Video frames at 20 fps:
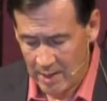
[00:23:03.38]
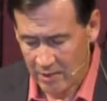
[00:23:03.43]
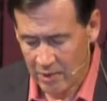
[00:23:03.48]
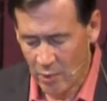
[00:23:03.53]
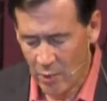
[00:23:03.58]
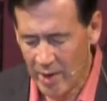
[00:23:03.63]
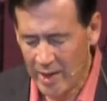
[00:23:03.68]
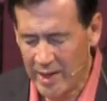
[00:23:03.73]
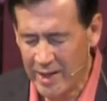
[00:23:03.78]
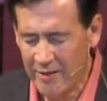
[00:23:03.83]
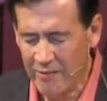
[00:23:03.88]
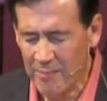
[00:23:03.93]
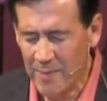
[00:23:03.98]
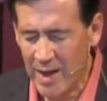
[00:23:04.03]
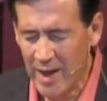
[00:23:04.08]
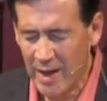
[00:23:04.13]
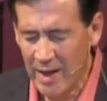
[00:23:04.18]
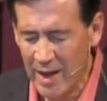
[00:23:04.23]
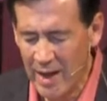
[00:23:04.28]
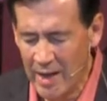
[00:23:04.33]
So I give
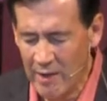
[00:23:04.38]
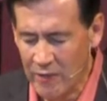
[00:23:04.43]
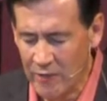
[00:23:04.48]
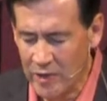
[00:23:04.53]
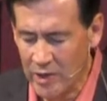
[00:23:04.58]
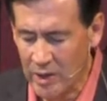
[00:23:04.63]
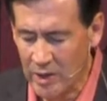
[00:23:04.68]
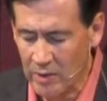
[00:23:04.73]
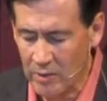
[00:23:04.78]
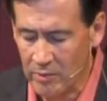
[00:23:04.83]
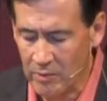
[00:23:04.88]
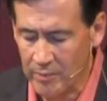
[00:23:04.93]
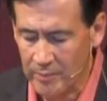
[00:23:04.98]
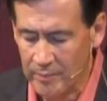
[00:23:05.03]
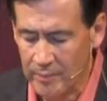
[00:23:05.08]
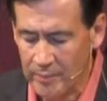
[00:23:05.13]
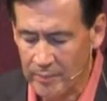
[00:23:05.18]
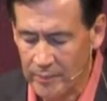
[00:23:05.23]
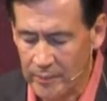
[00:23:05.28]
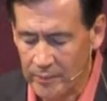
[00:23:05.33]
my life to you,
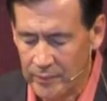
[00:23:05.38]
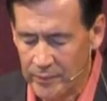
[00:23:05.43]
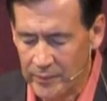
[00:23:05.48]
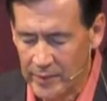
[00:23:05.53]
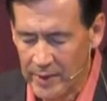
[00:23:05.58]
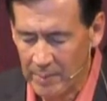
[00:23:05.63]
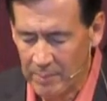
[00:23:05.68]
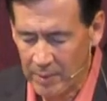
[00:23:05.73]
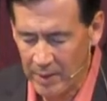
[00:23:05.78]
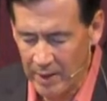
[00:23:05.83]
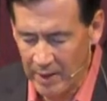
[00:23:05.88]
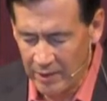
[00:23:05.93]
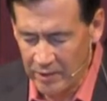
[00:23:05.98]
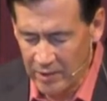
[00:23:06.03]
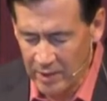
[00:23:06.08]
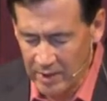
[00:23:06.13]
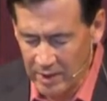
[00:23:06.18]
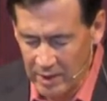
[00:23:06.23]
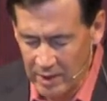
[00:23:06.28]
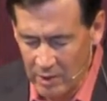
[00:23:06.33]
I
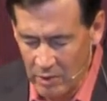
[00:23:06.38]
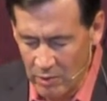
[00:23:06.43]
place it in